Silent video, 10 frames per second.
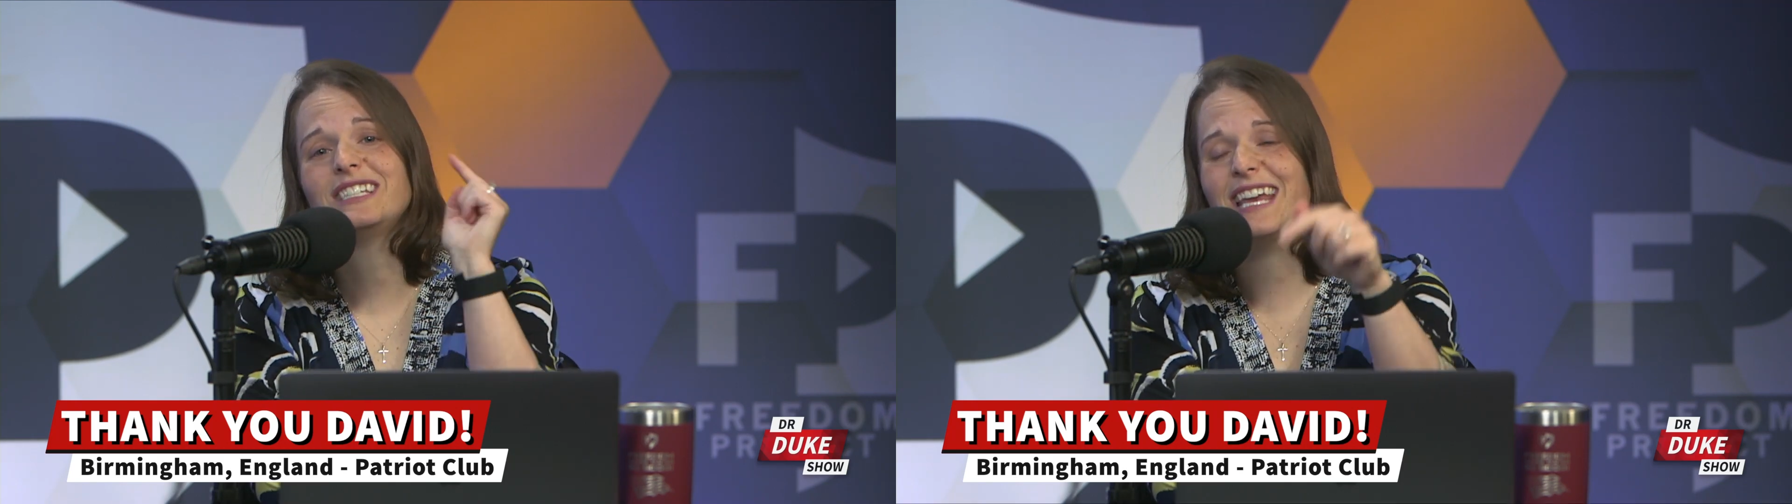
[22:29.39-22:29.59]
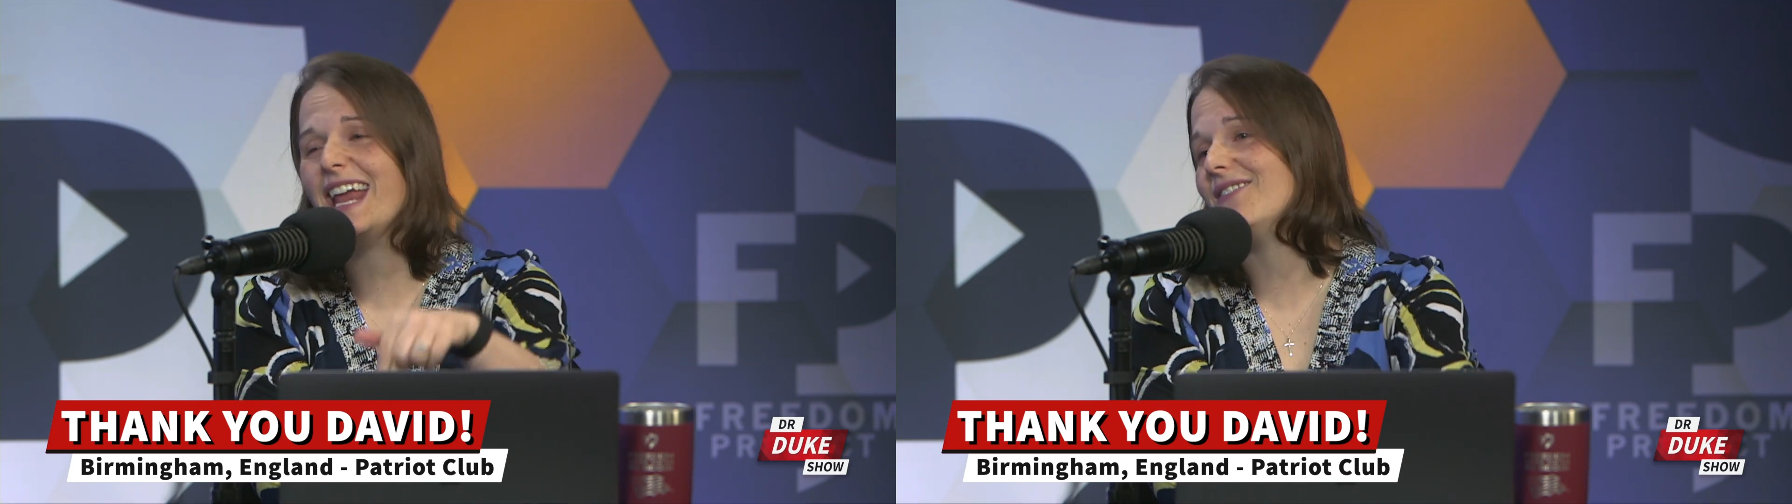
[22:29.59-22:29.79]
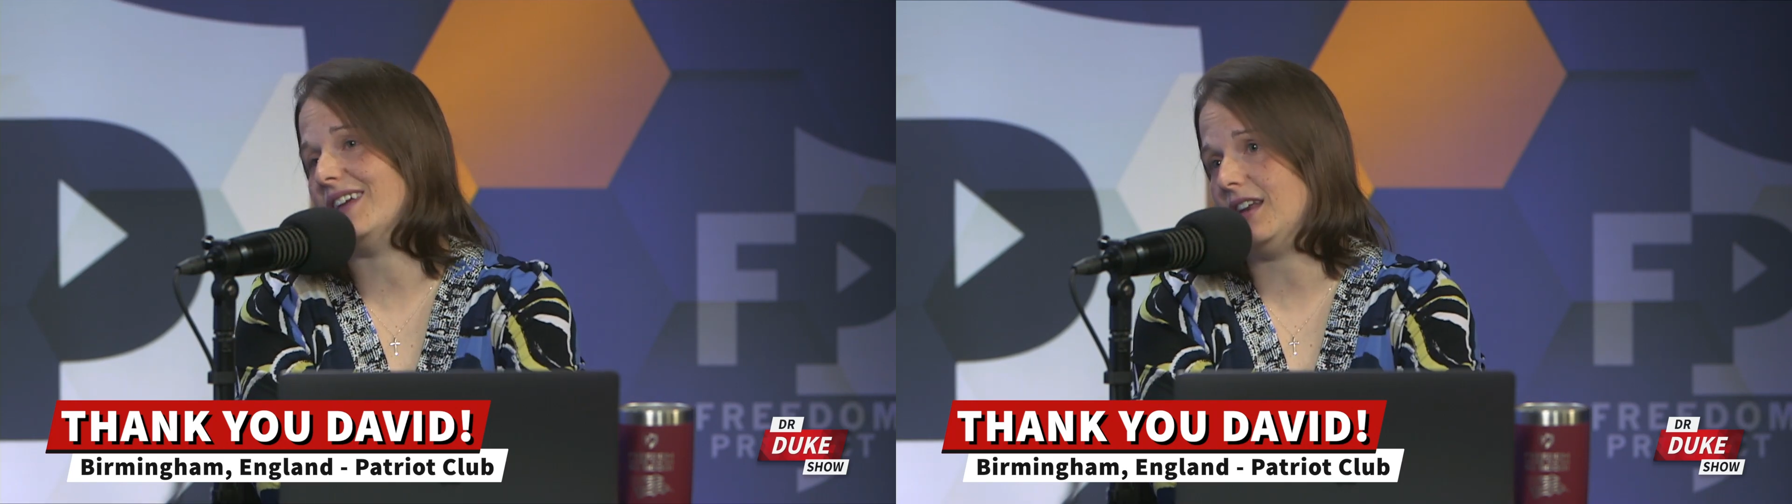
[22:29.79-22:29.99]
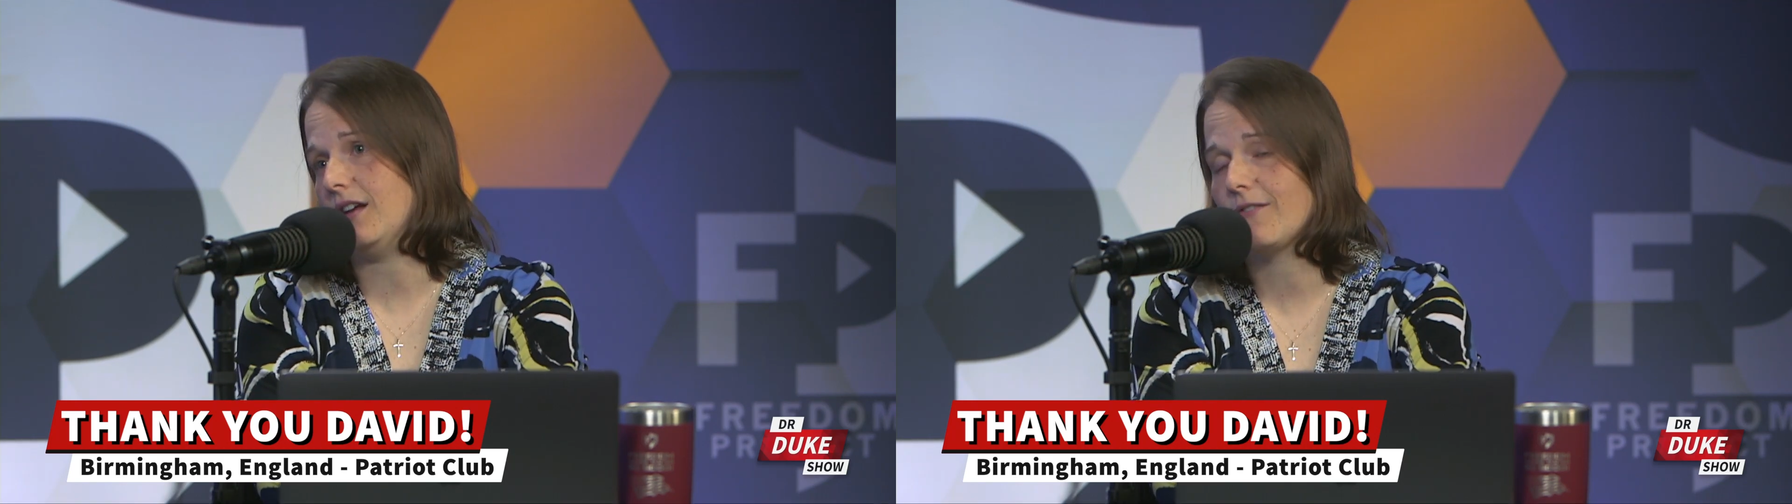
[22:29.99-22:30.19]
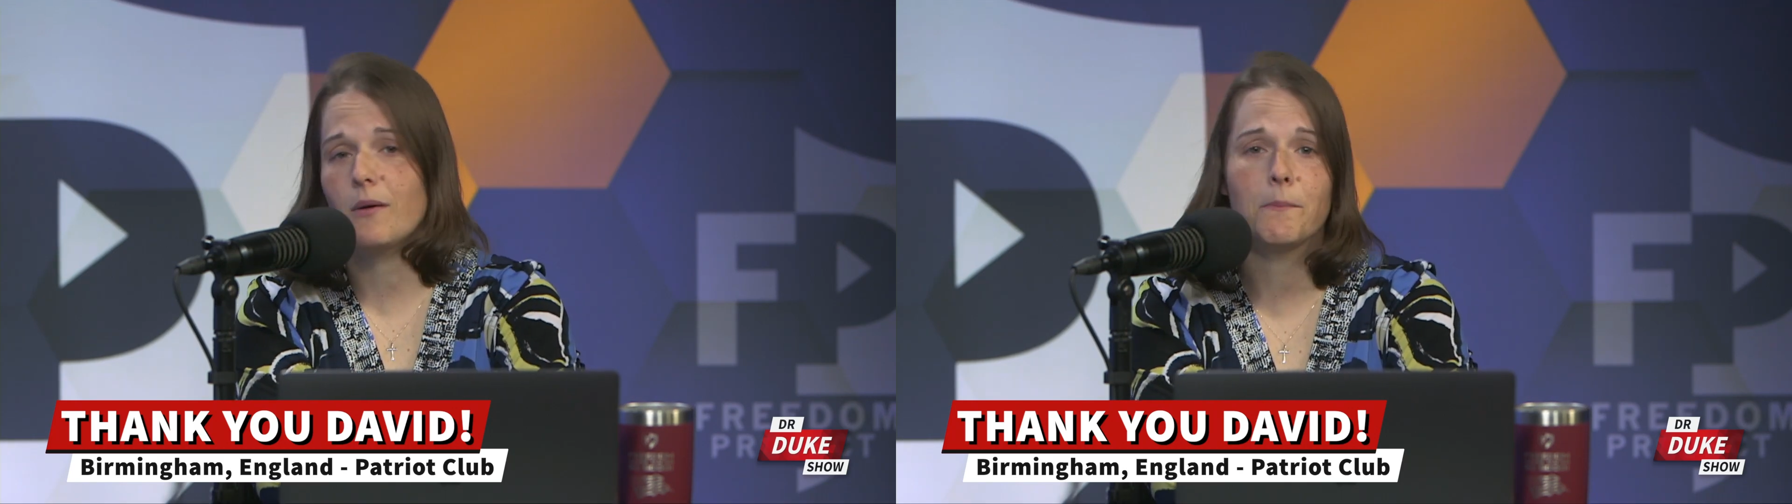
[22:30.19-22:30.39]
David
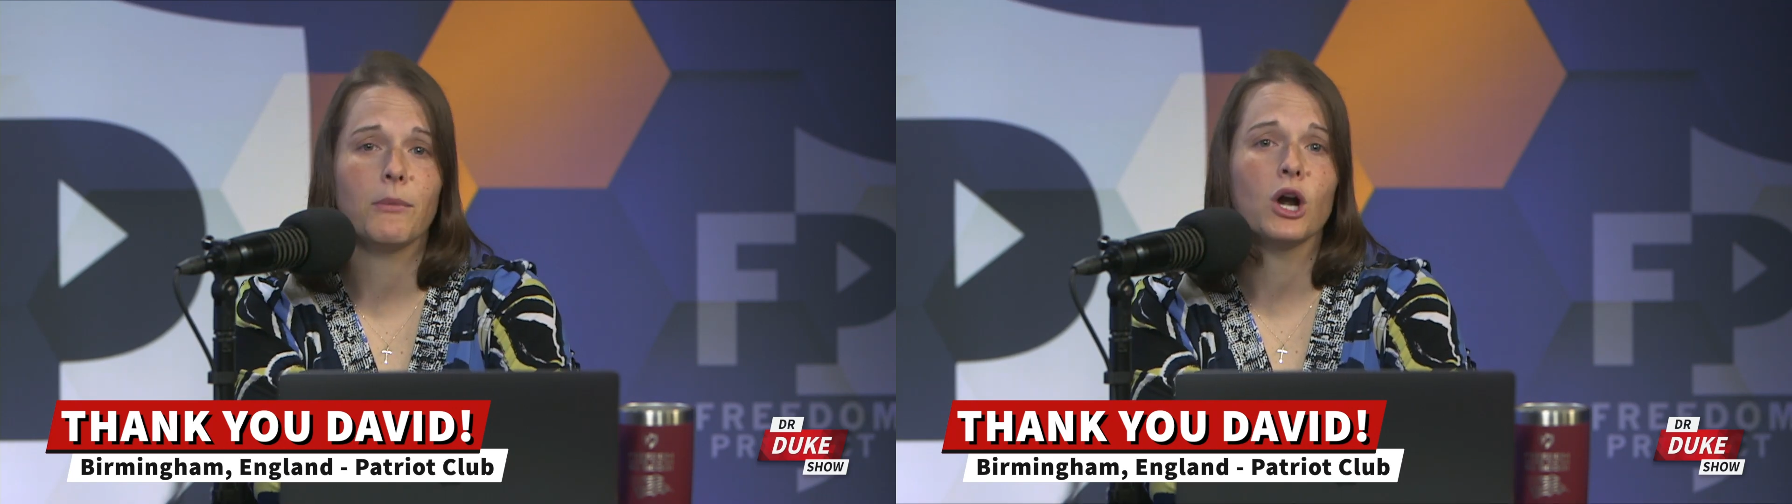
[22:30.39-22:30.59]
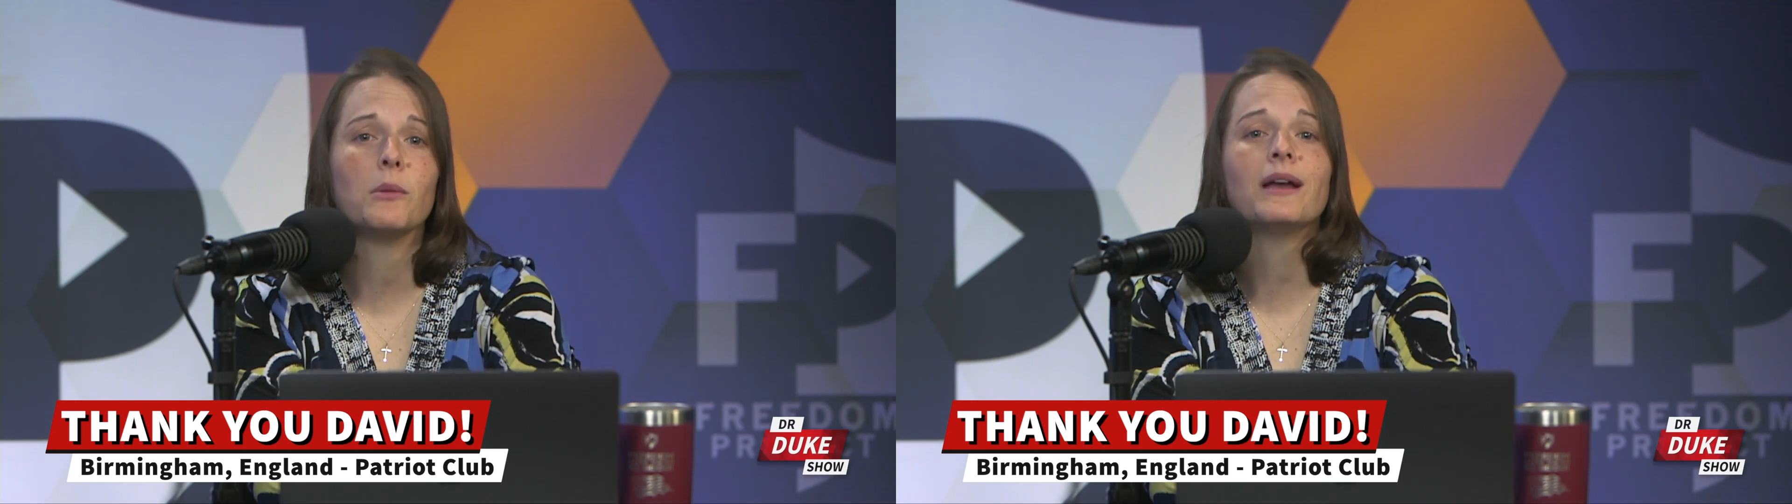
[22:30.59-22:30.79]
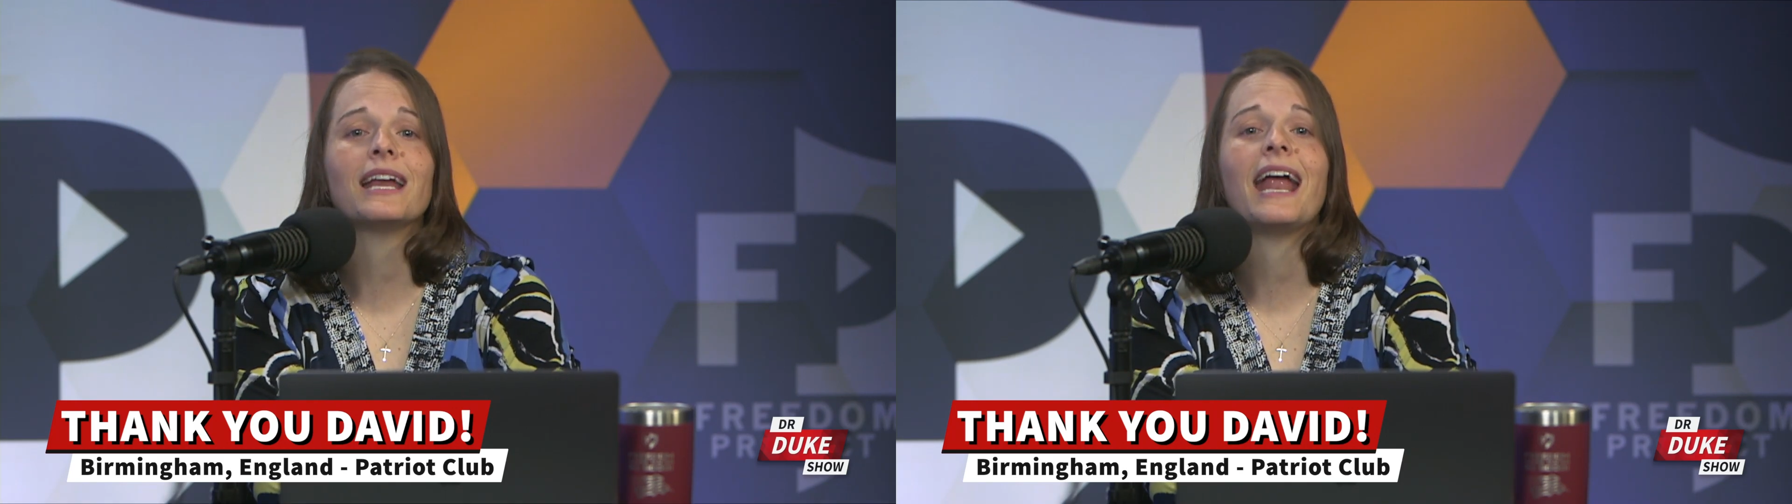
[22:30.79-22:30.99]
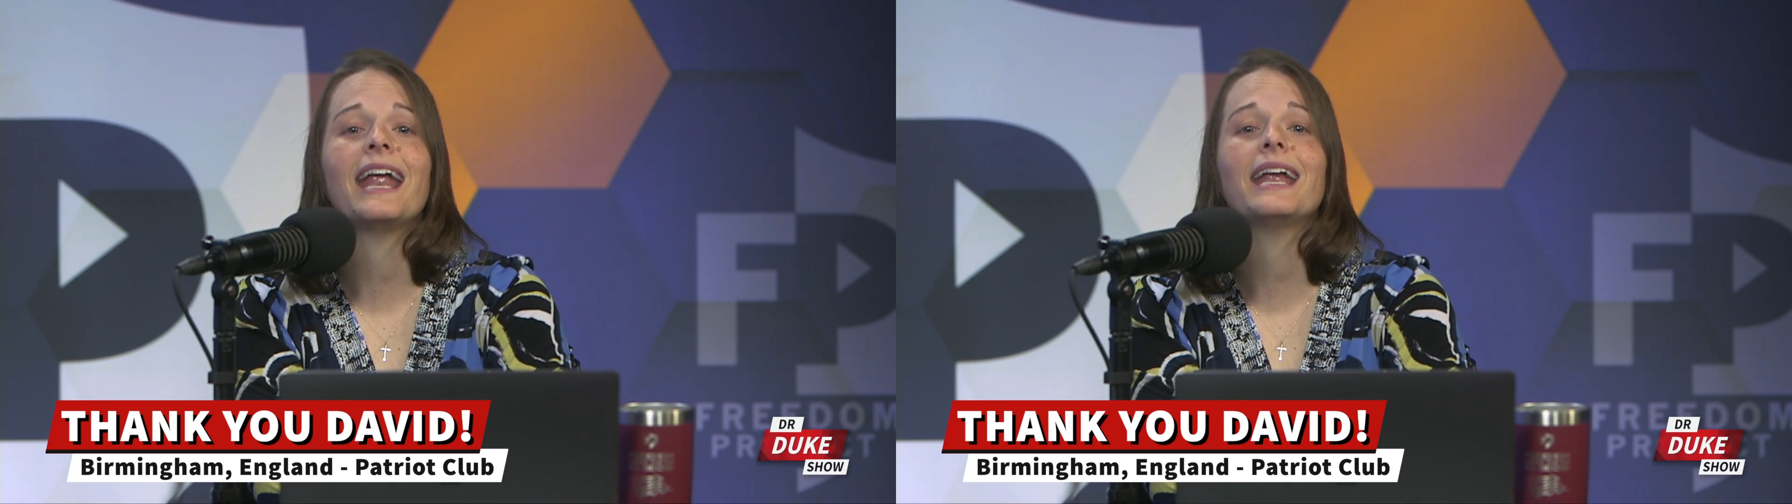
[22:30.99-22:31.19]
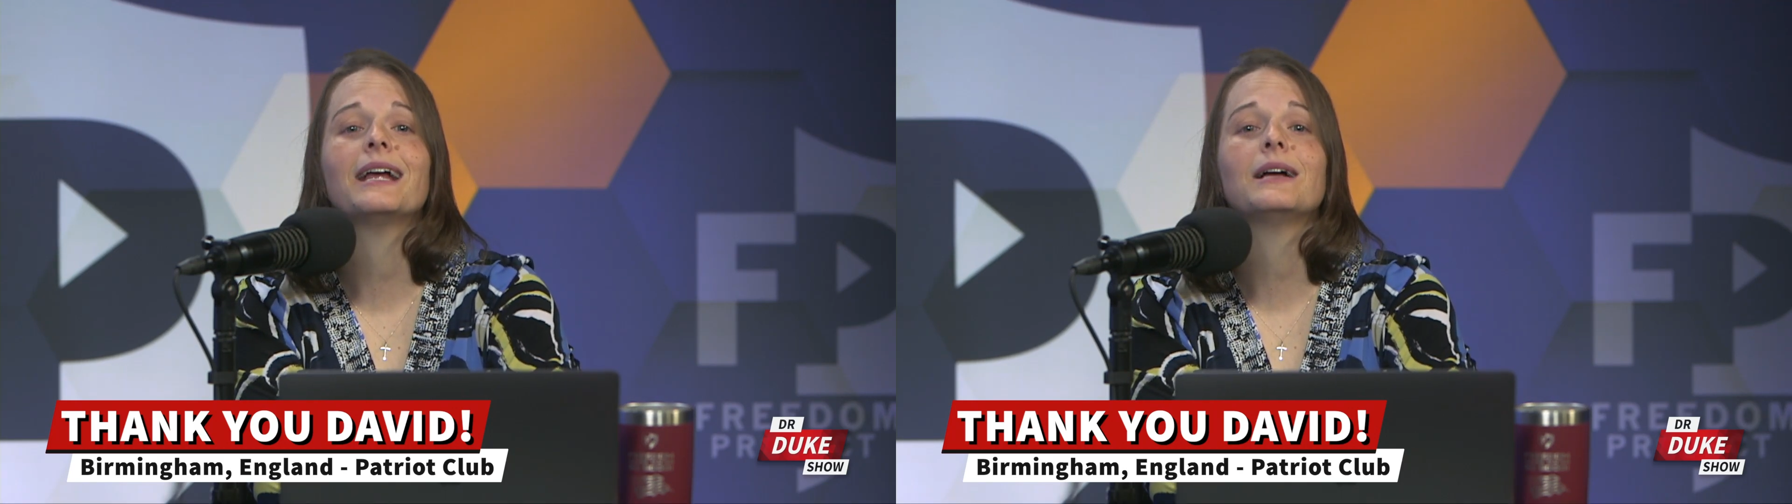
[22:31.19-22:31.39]
from
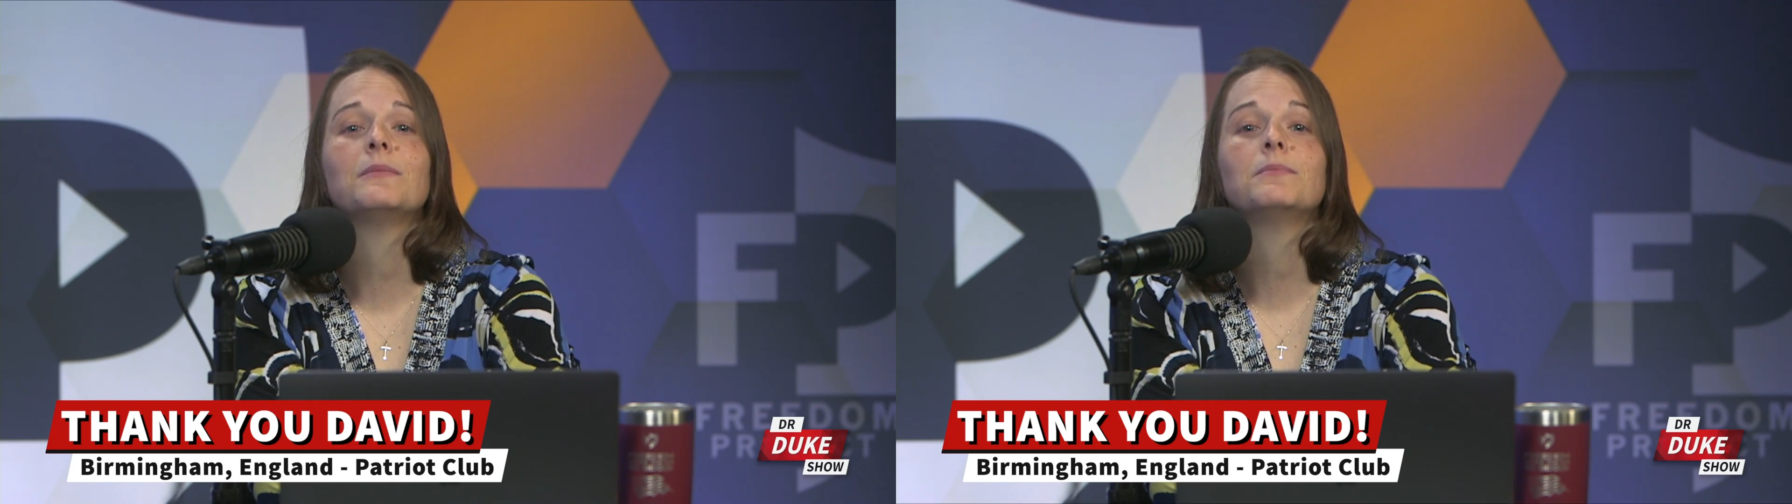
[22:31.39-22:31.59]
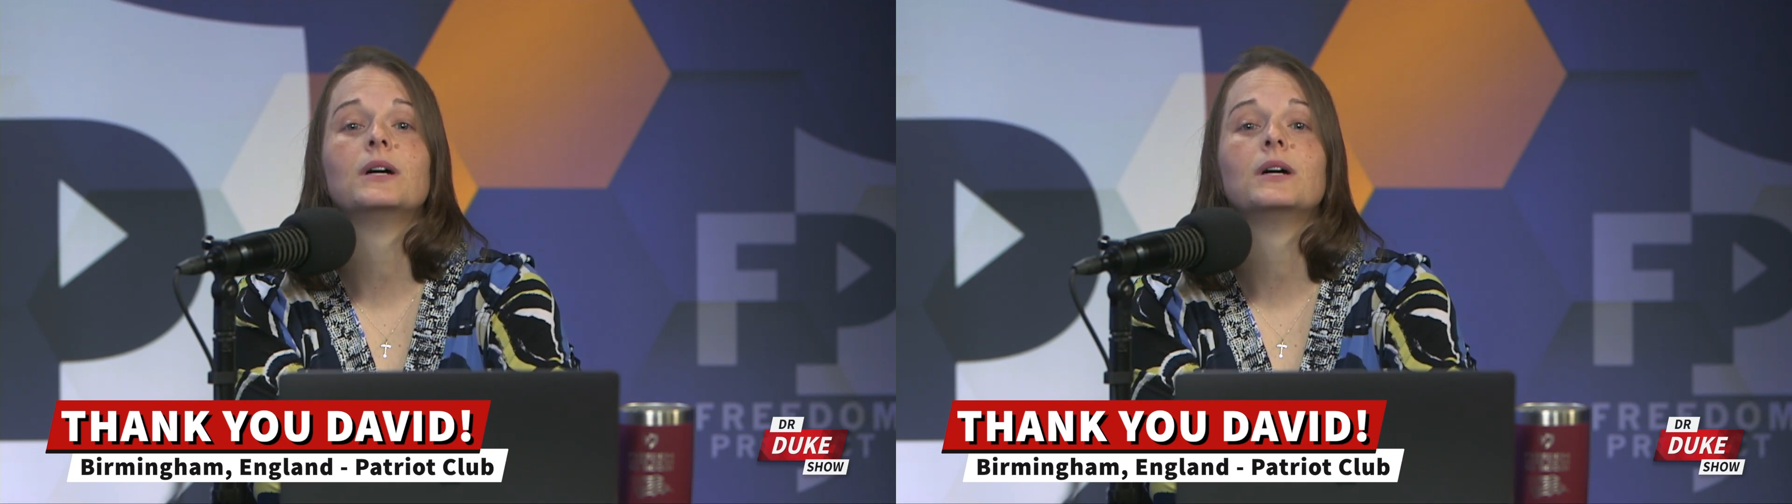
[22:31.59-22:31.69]
Birmingham,